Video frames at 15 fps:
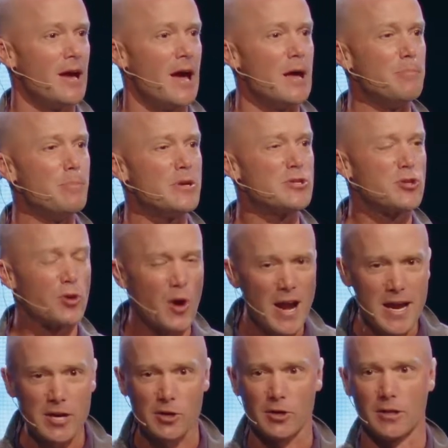and
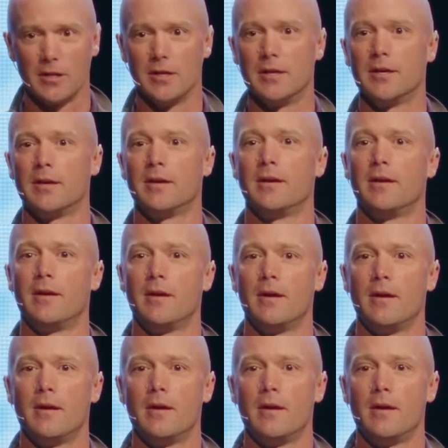betrayal
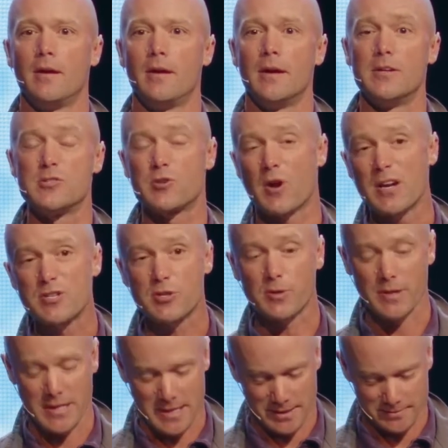and
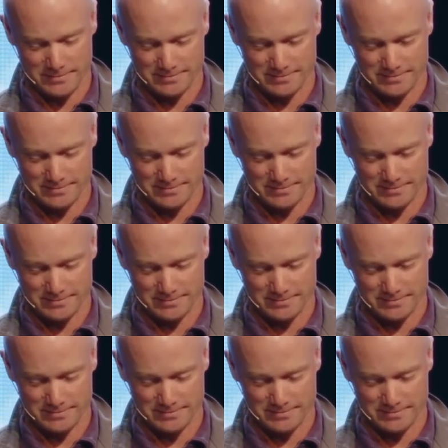treachery,